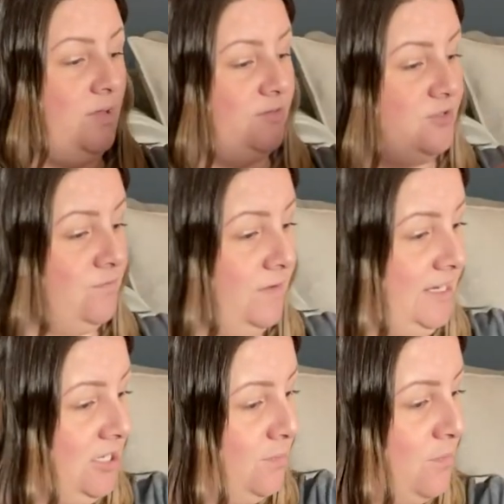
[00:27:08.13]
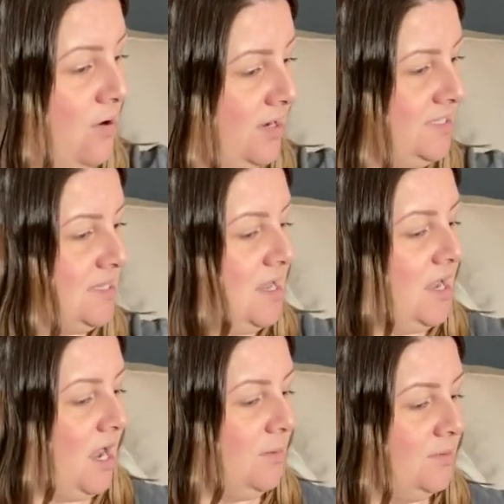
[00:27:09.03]
that was a really good price.
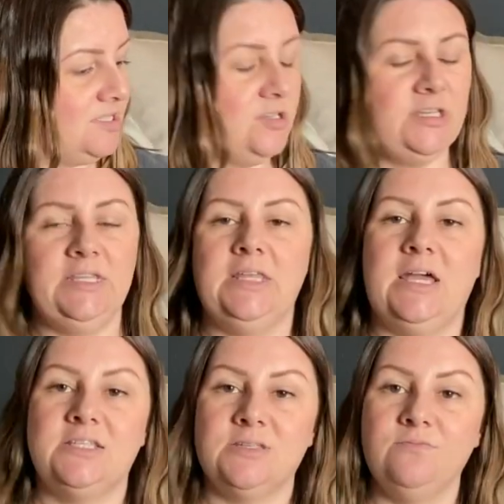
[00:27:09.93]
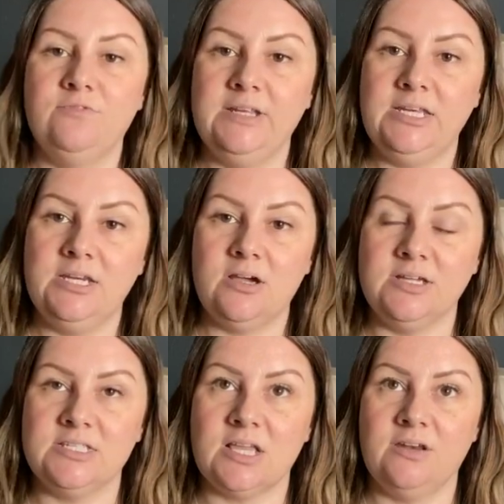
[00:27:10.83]
I was looking, they had some really
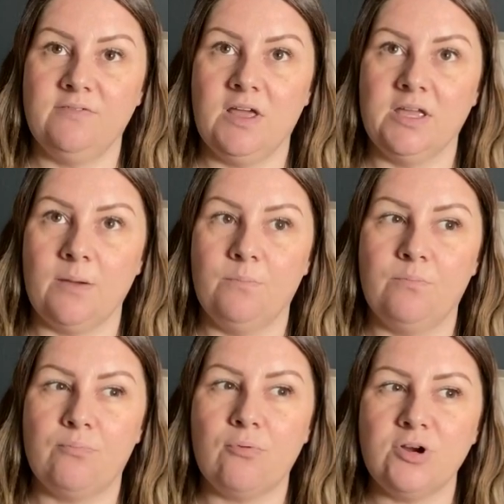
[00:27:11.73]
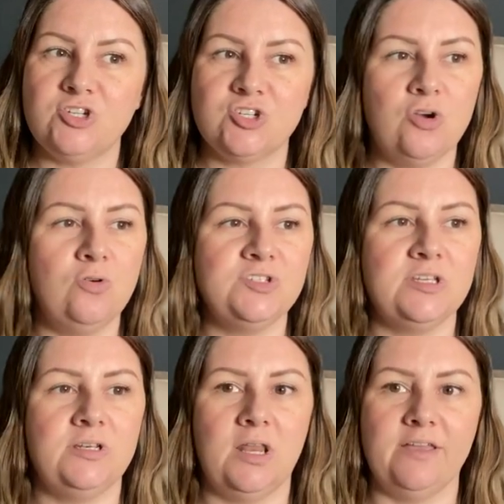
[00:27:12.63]
nice kind of like brushed
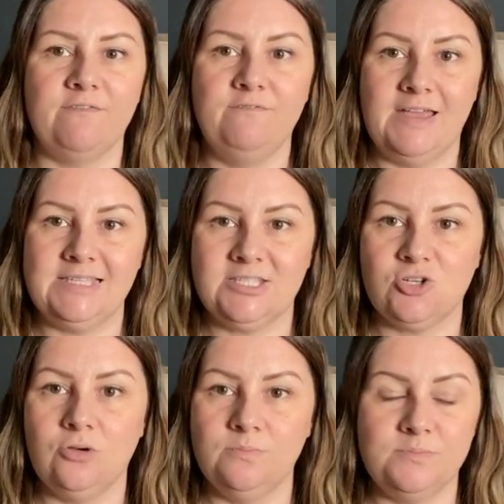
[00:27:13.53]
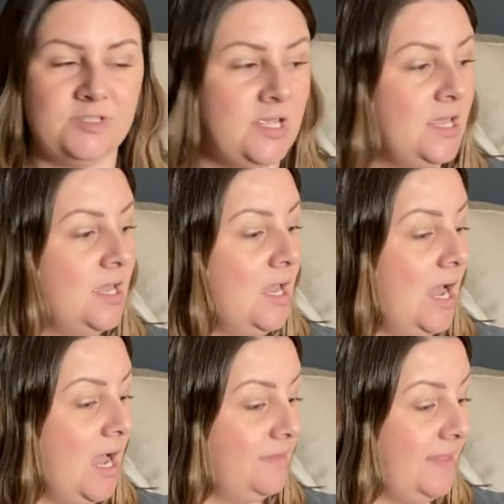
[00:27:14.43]
cotton like vest tops,
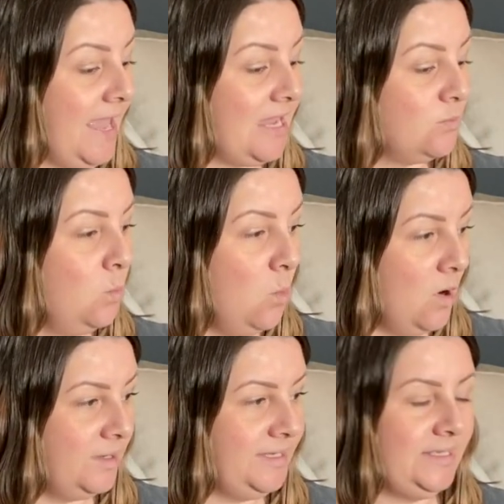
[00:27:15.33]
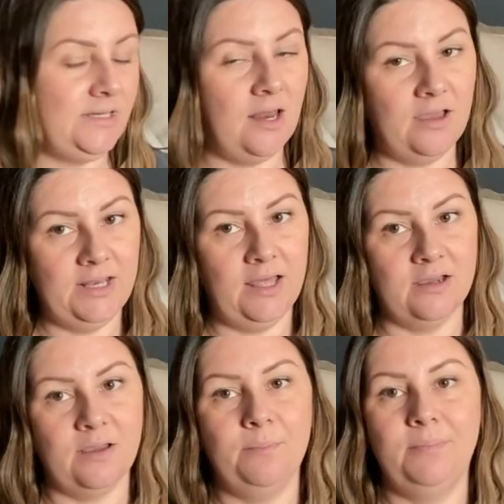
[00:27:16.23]
and they had one in
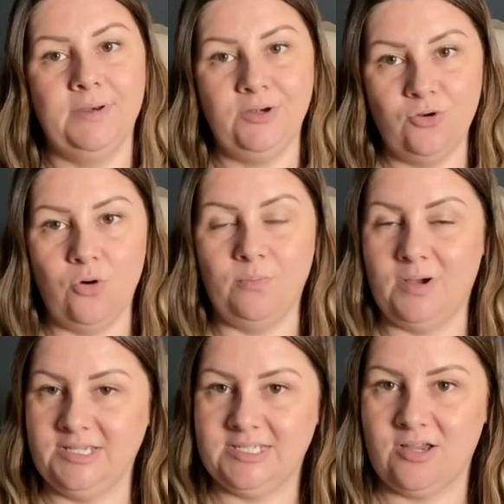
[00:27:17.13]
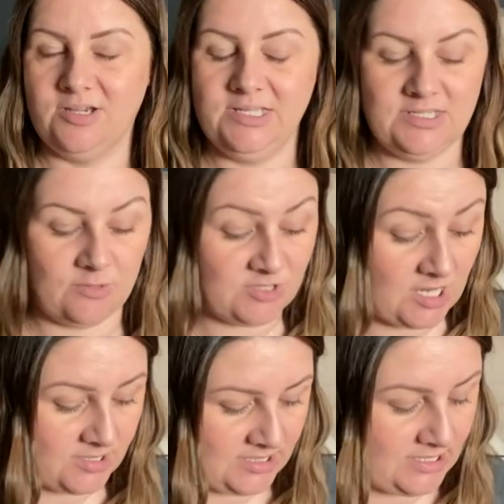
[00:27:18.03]
lilac but not my size. That was
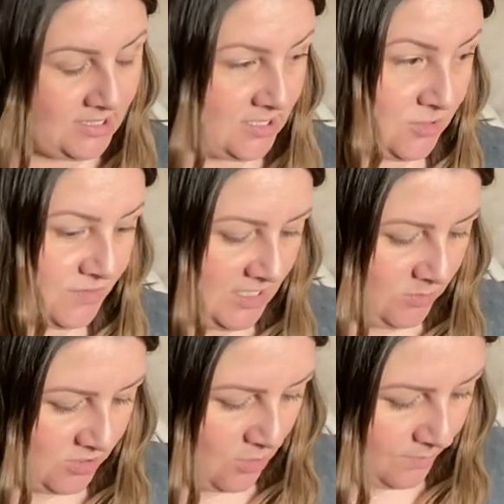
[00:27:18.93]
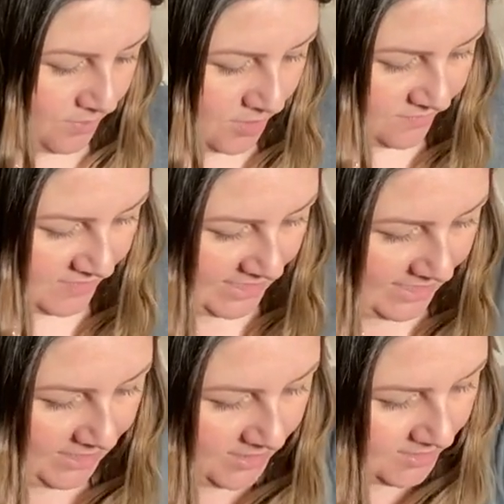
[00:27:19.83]
gutted because obviously it would have gone
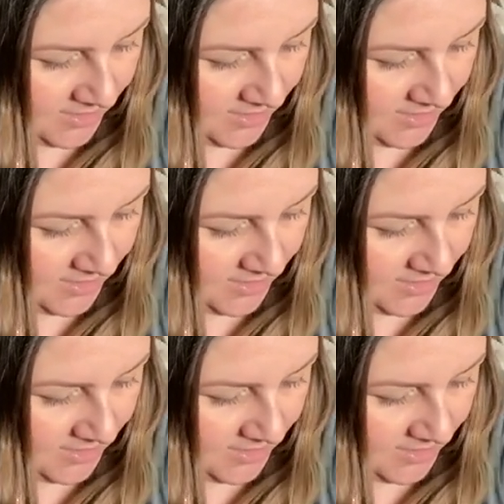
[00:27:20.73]
perfectly.